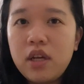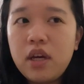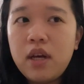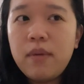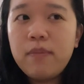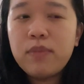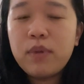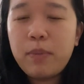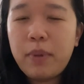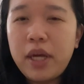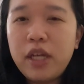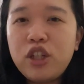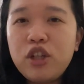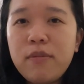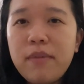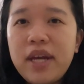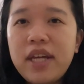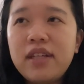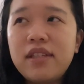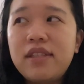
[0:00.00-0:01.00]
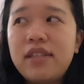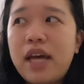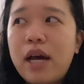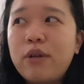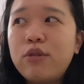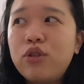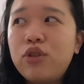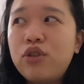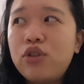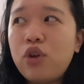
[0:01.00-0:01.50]
the patient made it
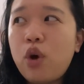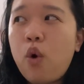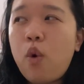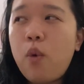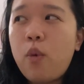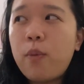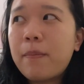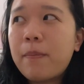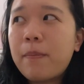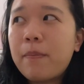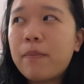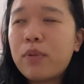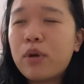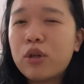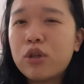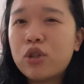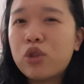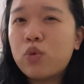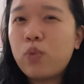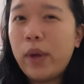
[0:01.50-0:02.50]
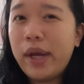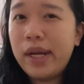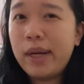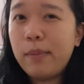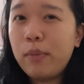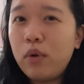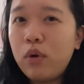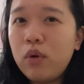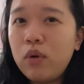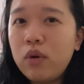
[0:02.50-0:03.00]
sound so
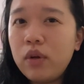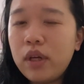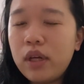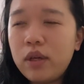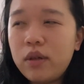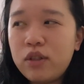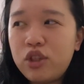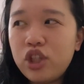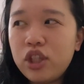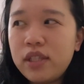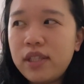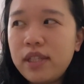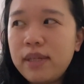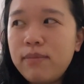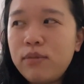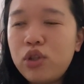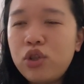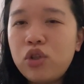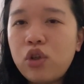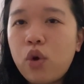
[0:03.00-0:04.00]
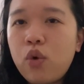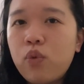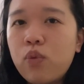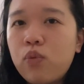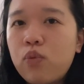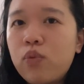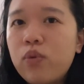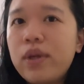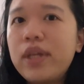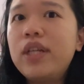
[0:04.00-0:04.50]
persuadable. It just seemed so
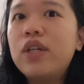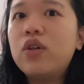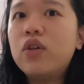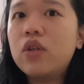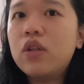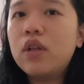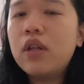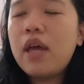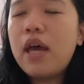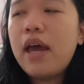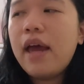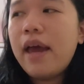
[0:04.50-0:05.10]
real.